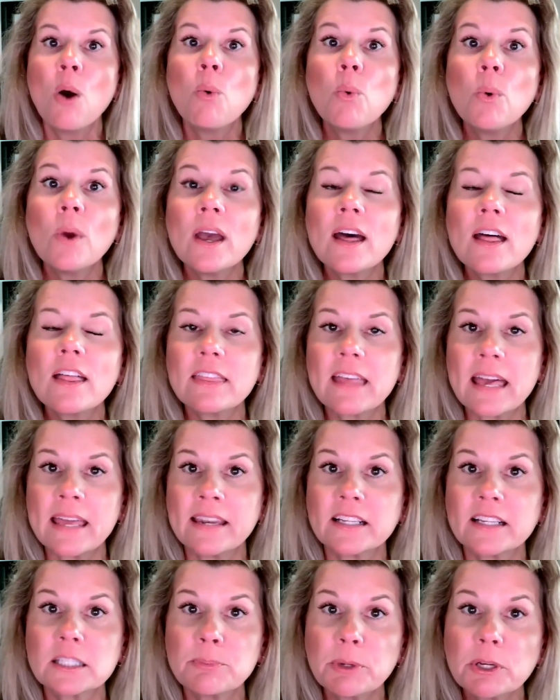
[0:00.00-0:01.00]
with an
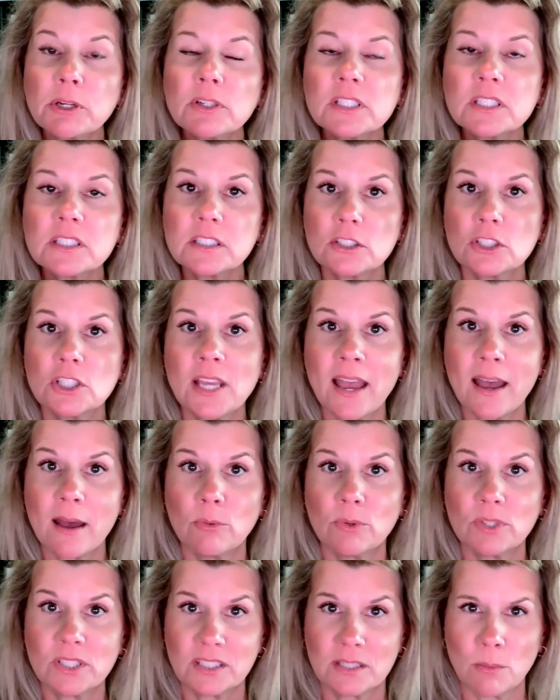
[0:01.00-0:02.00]
experience that she
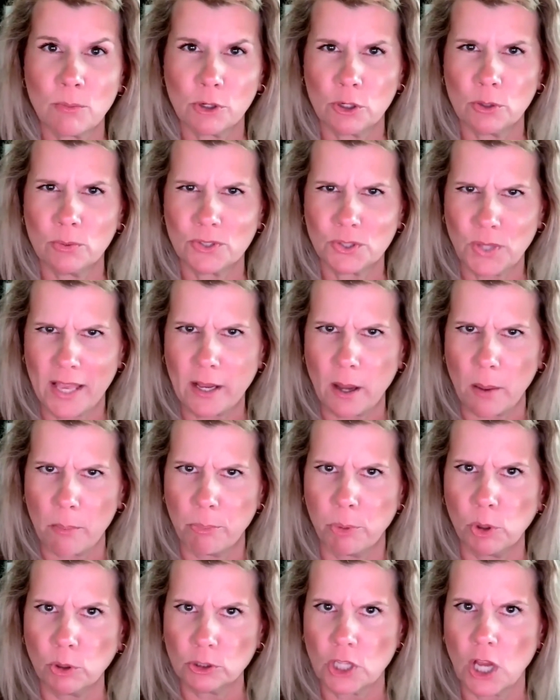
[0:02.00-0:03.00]
had with someone who was like a
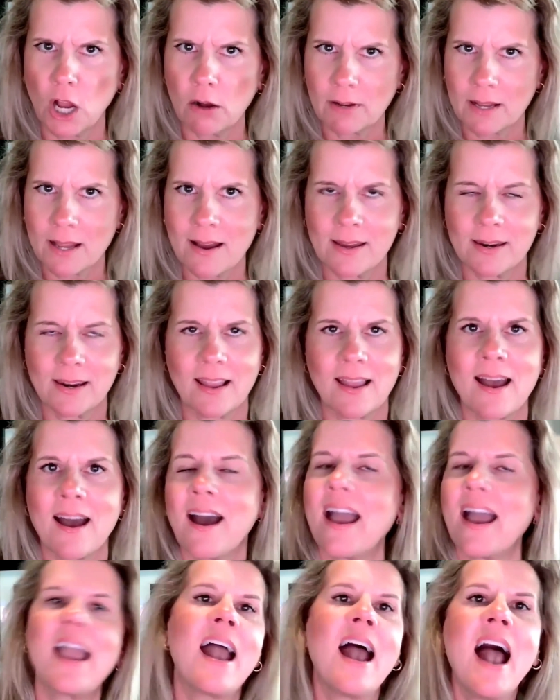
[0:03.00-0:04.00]
bulldog kind of
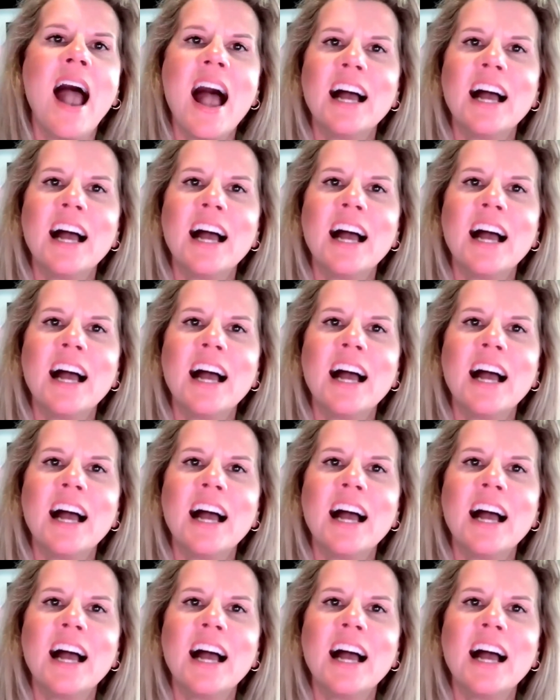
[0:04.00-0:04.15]
guy.